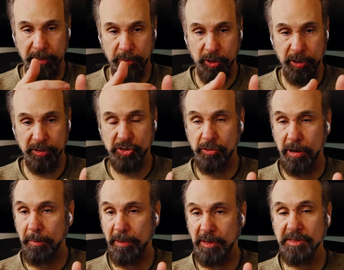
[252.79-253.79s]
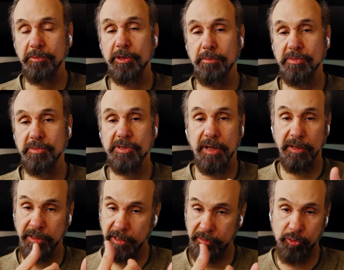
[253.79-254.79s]
people are describing symptoms
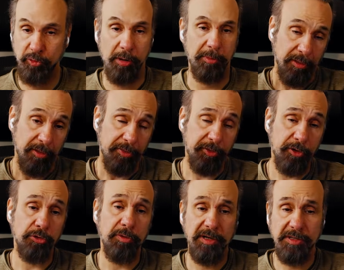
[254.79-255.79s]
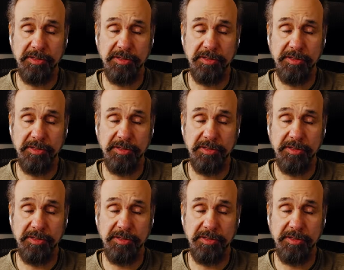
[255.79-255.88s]
and not problem. The third one